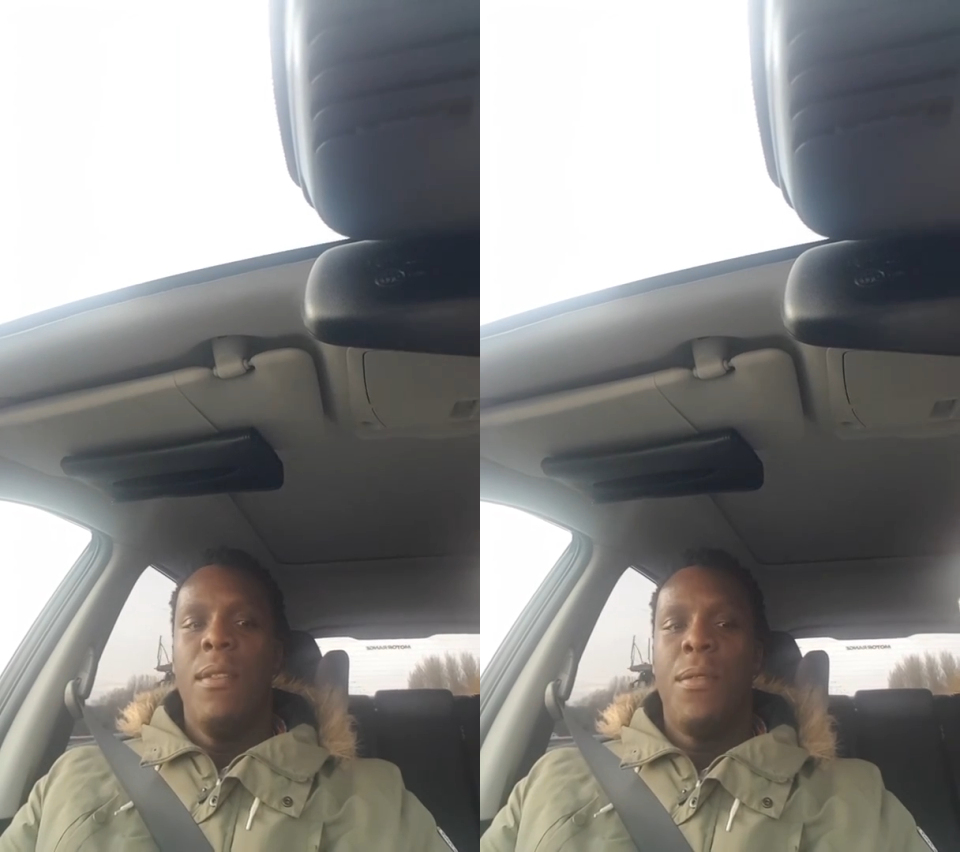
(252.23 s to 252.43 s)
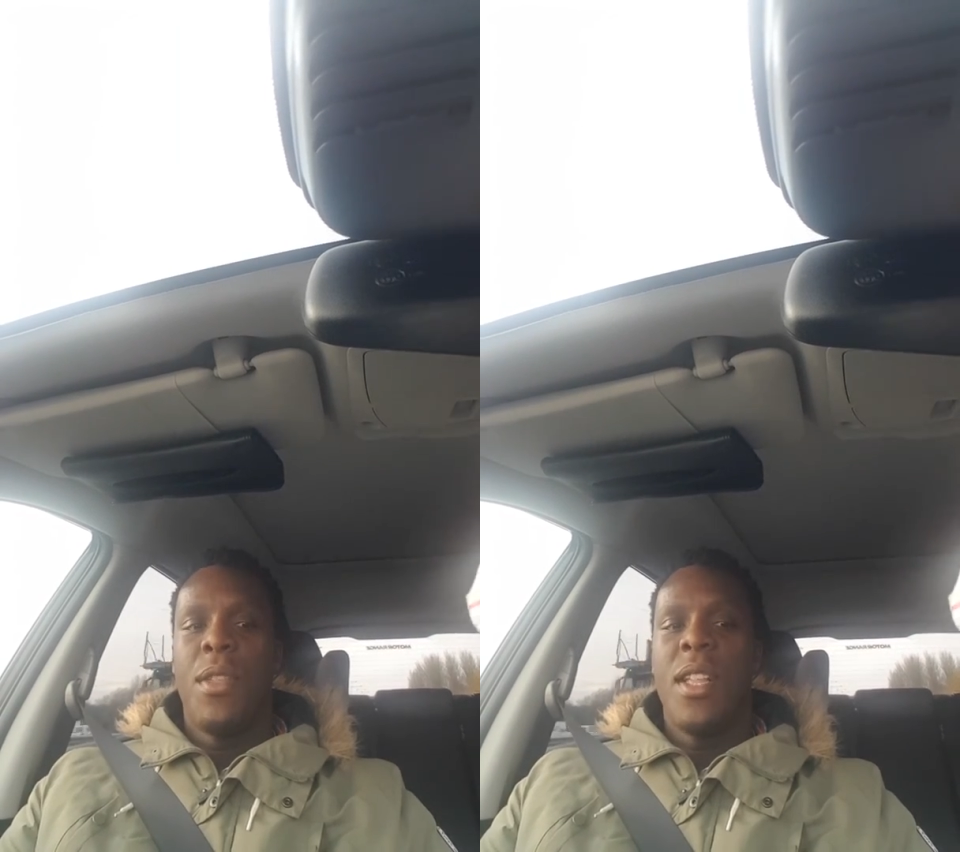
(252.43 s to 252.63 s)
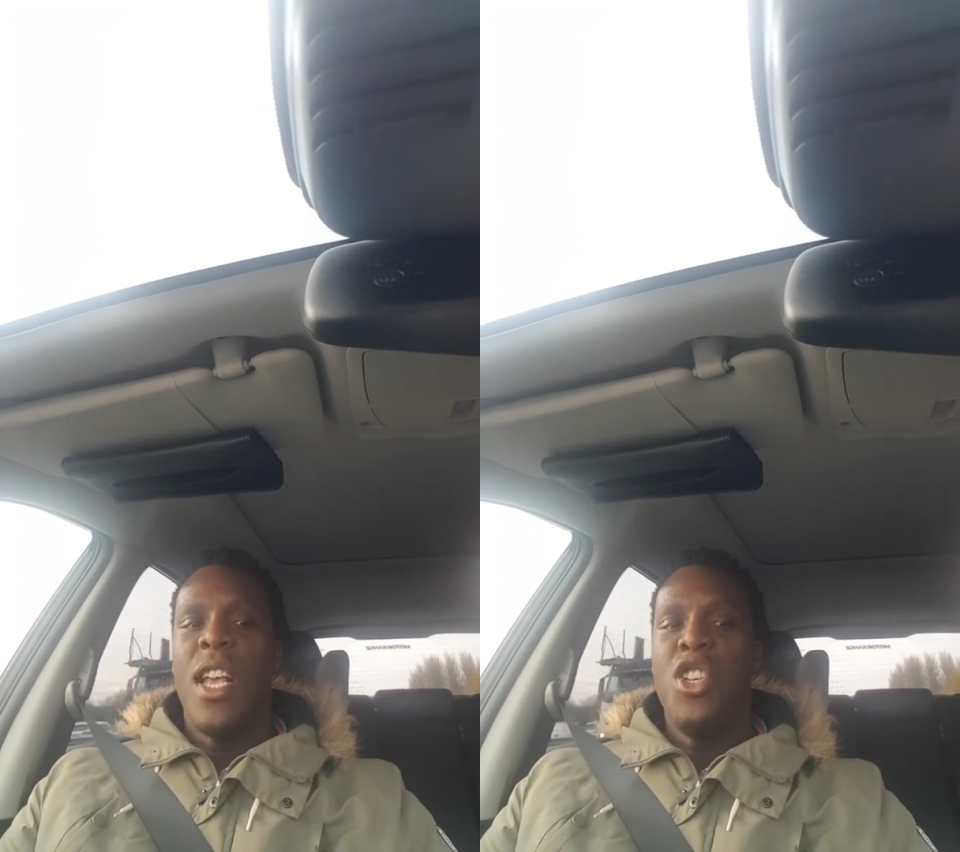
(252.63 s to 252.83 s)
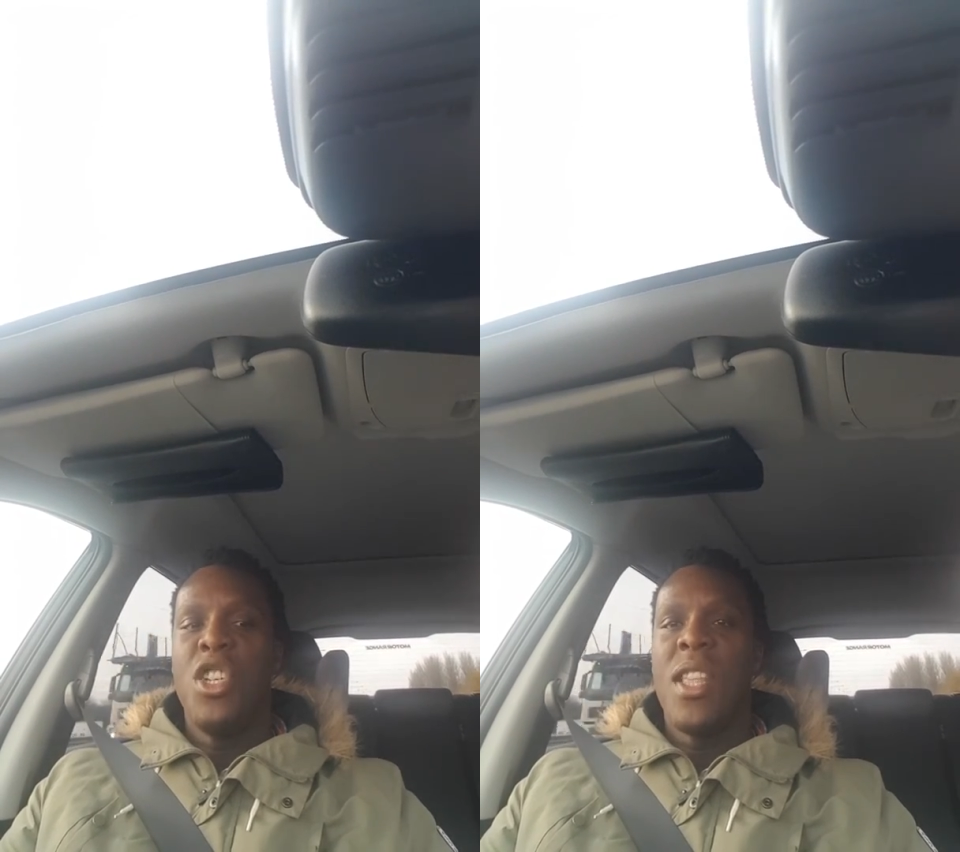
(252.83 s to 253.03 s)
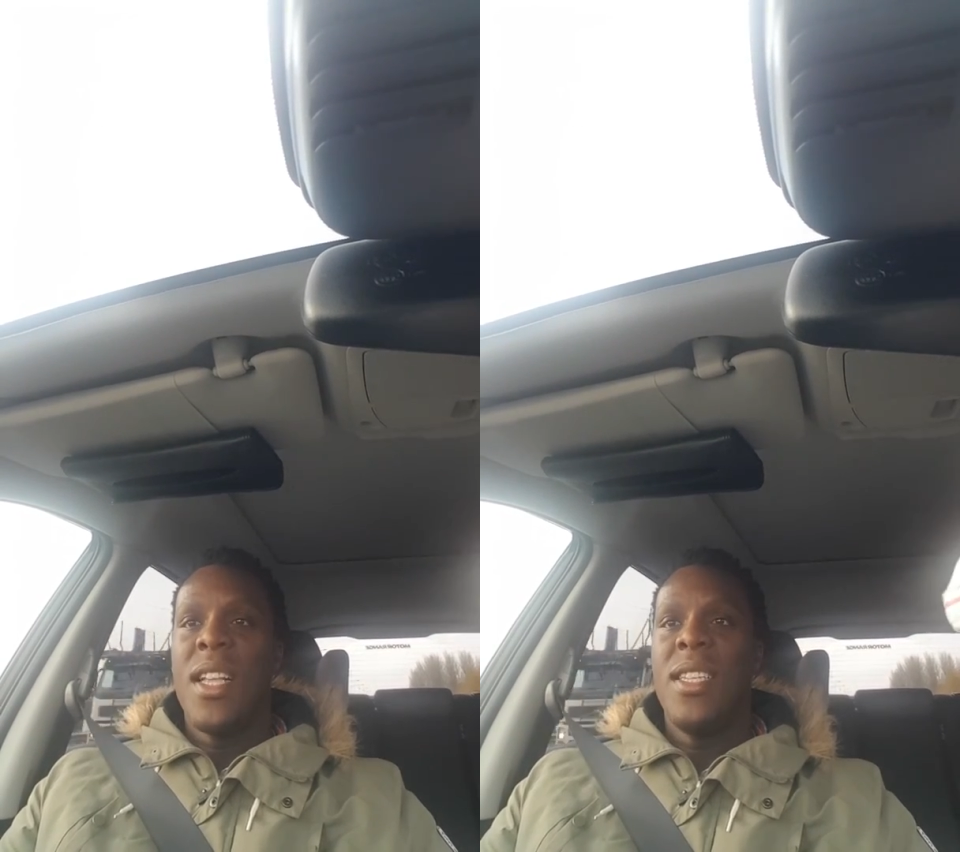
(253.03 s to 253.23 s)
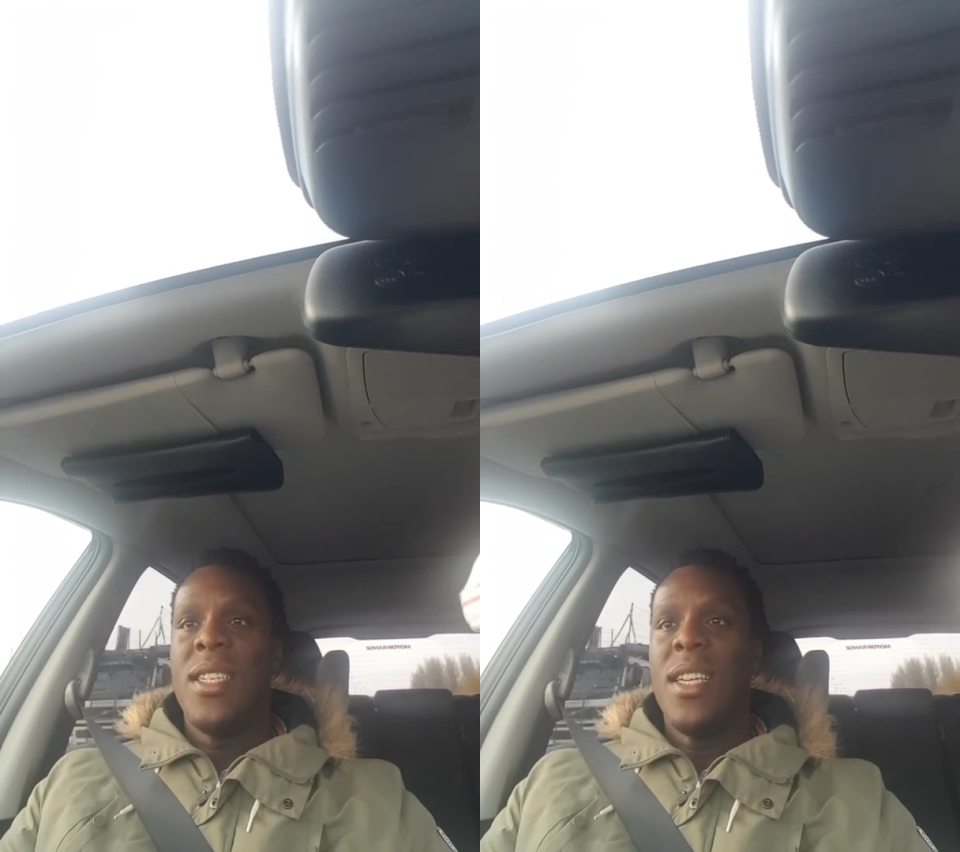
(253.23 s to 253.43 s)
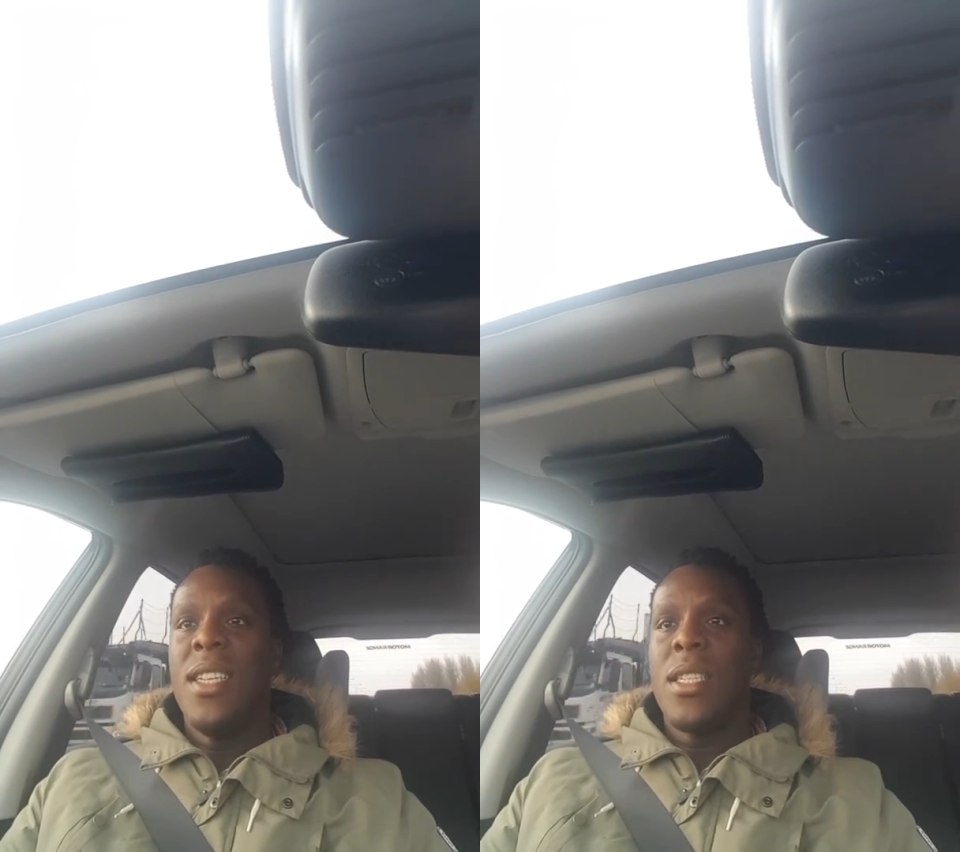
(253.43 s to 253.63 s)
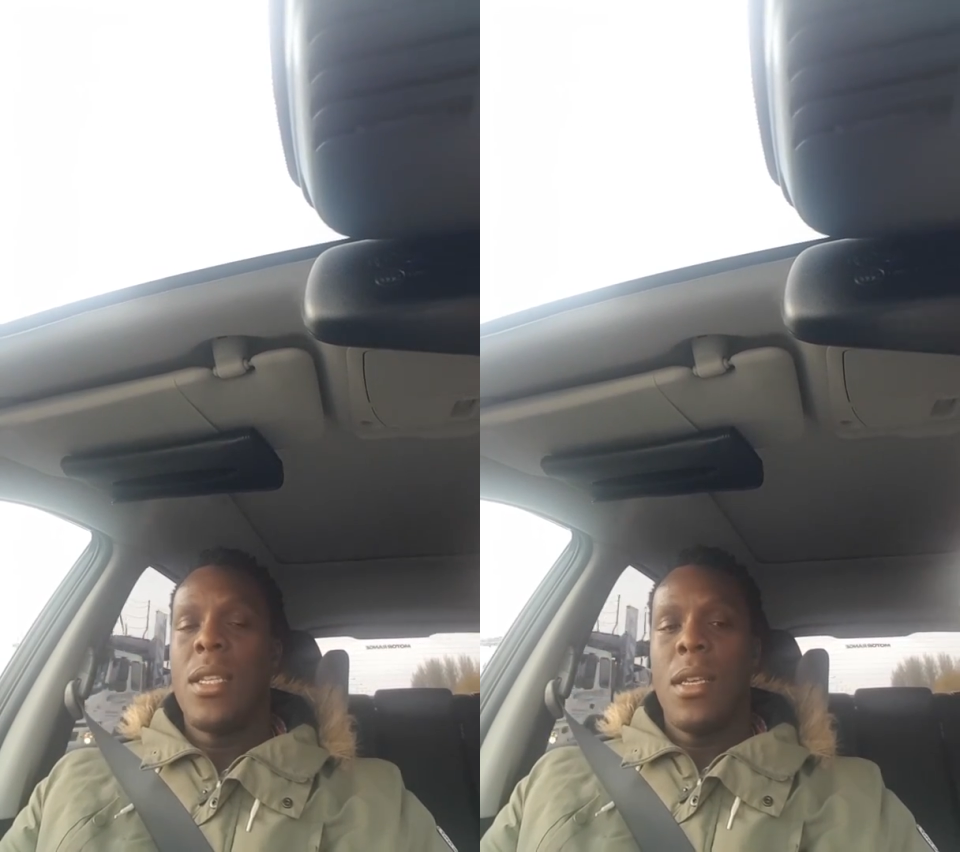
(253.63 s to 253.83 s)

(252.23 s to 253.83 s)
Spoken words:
for the nation that it is,